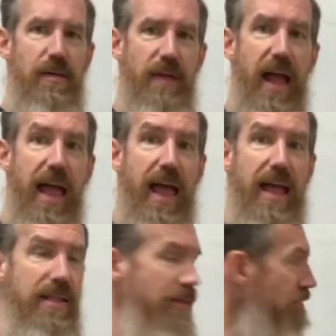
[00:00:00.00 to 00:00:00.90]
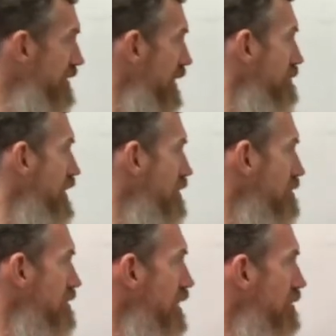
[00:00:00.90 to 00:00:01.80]
and they're 10
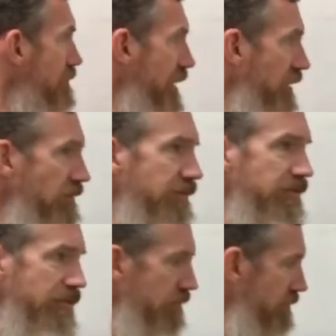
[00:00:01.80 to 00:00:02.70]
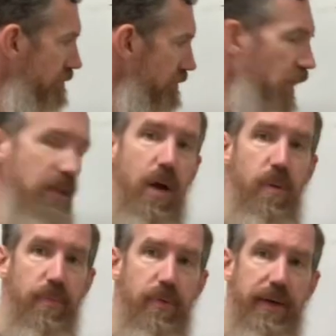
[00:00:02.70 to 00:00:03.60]
meters above a lower
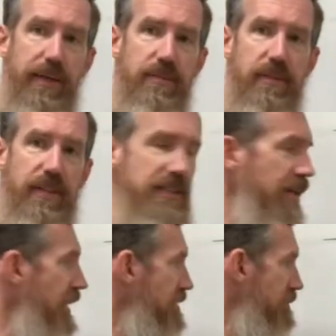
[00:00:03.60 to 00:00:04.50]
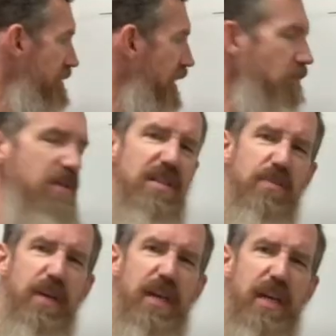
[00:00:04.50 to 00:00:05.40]
point. In this case, I'm going to say, well, let's
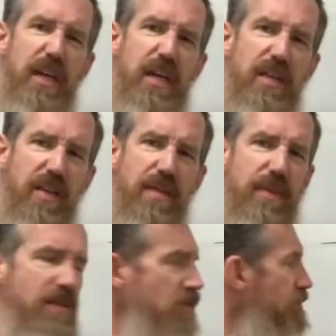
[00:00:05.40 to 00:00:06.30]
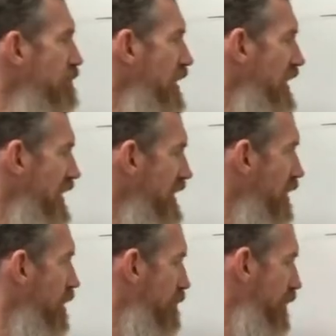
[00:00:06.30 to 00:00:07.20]
be 10 meters
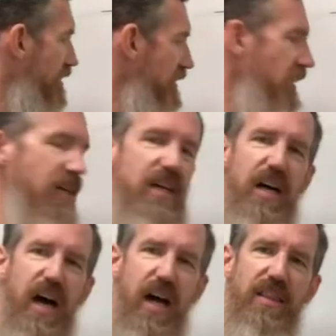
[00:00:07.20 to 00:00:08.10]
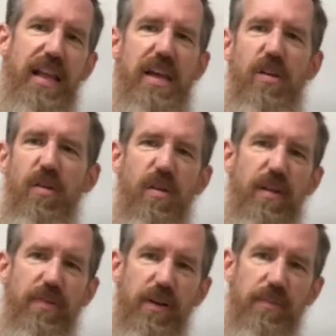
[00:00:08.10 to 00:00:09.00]
above a lake or a
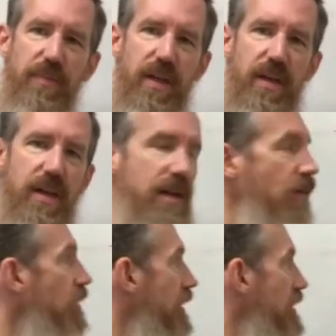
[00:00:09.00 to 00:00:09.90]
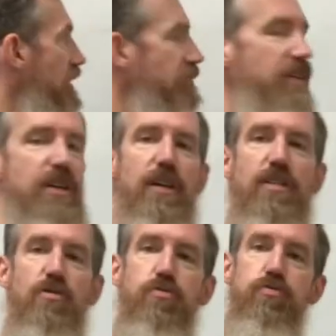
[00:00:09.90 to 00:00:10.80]
river. You're on a cliff, and you're going to
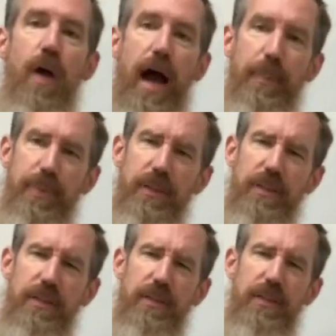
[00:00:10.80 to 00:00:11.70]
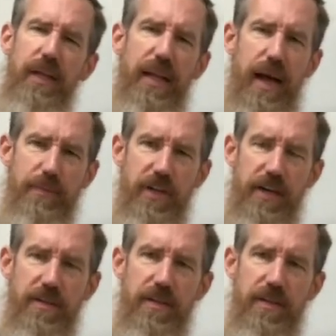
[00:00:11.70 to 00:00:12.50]
drop an object.